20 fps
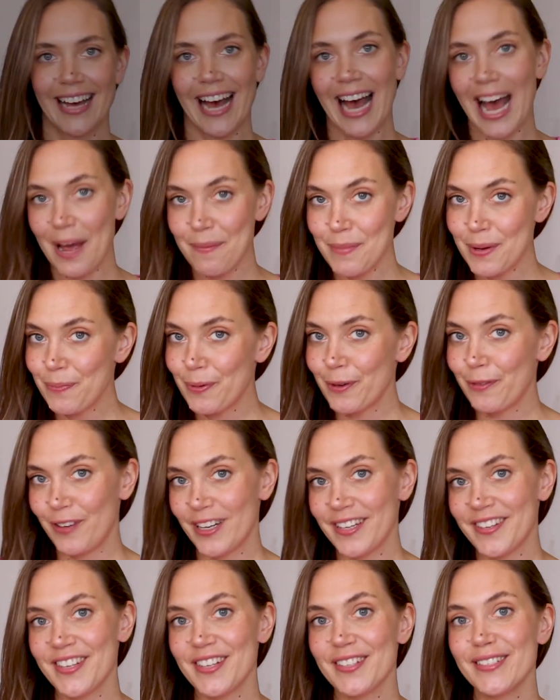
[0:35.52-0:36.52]
I'm a
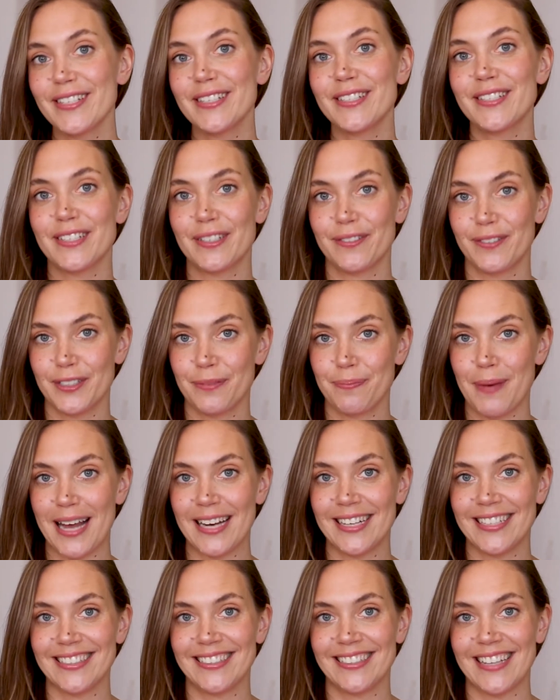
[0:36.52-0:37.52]
professional surface
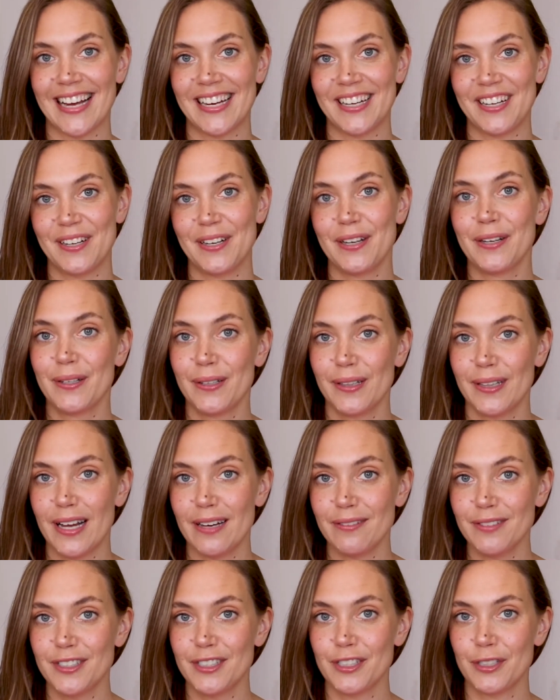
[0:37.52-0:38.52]
pattern designer who
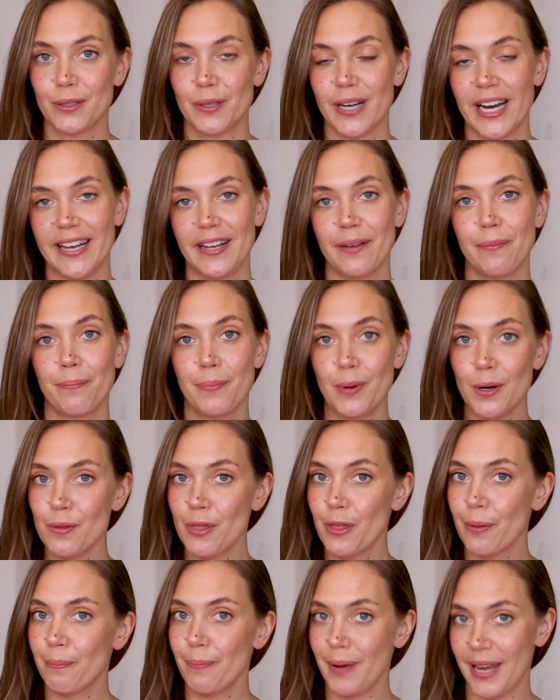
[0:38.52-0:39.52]
loves to create
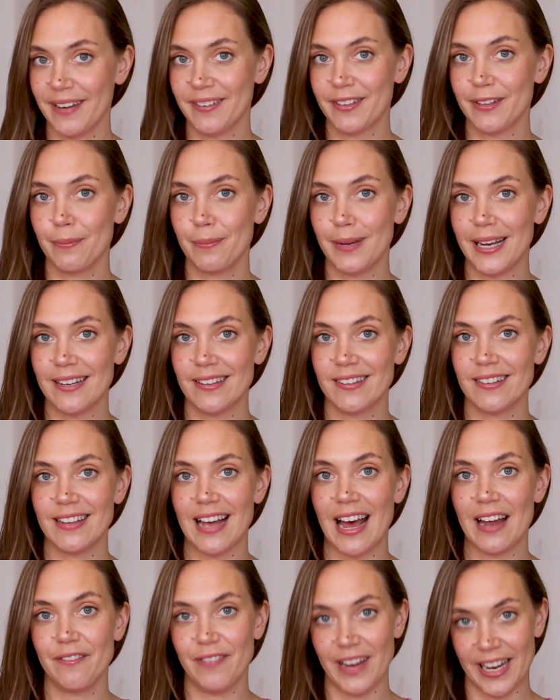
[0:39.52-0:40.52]
both pixel-based
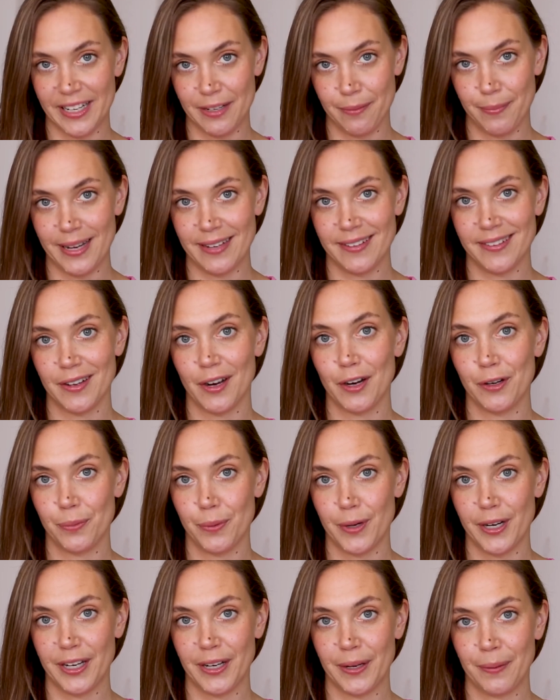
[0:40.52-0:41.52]
and vector-based
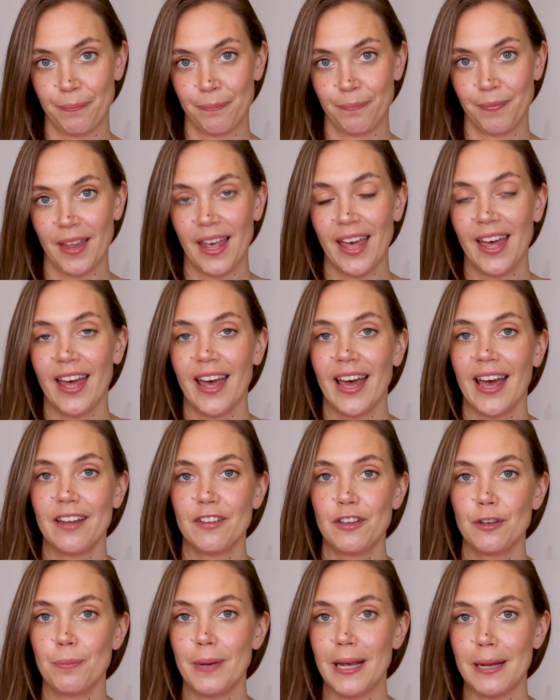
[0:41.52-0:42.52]
artwork.
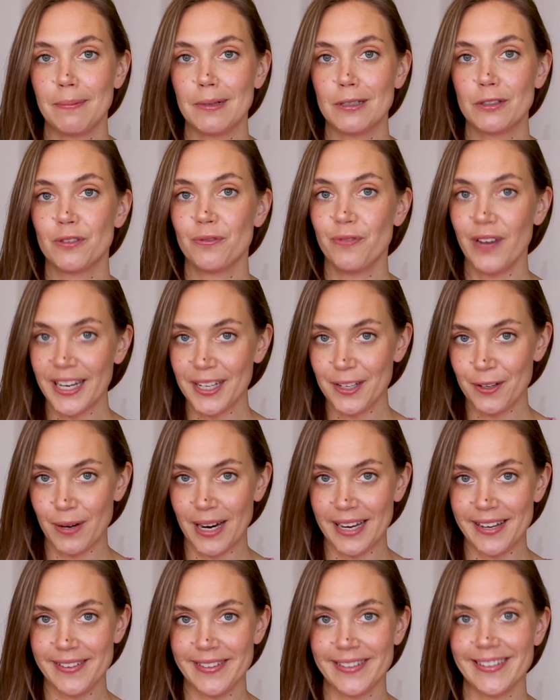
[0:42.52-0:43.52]
And to be able to
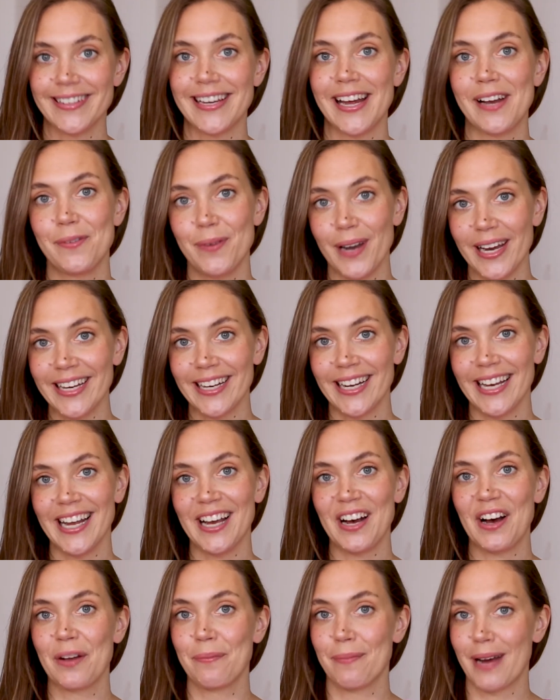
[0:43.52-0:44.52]
vectorize
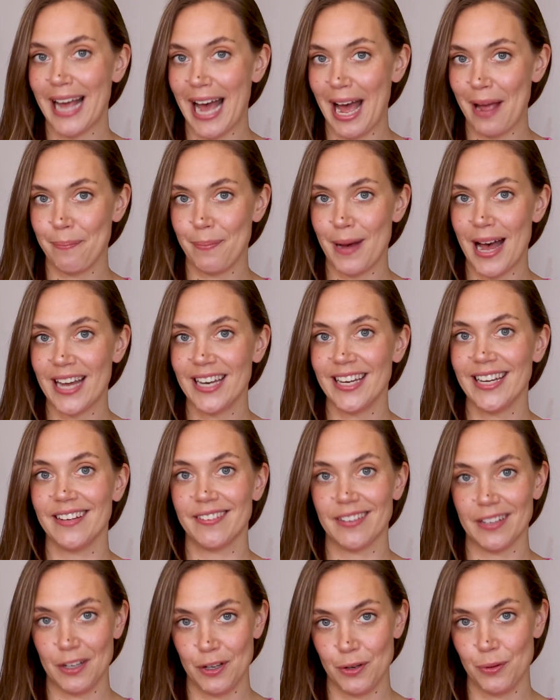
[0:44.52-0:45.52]
directly on my iPad
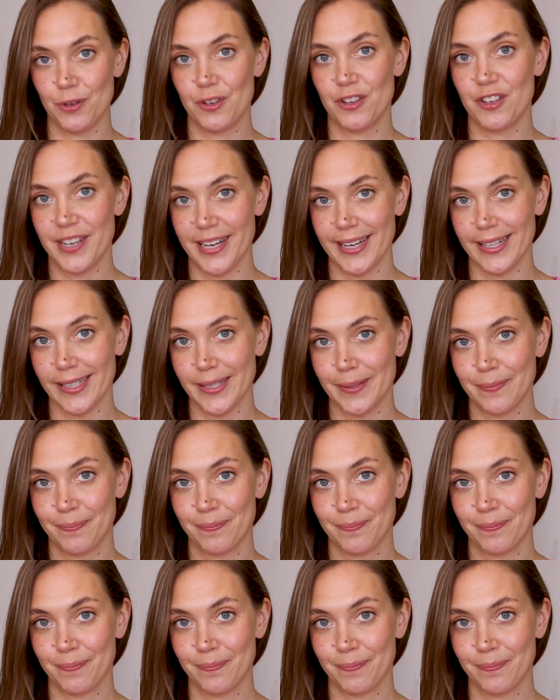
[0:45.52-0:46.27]
is a huge deal.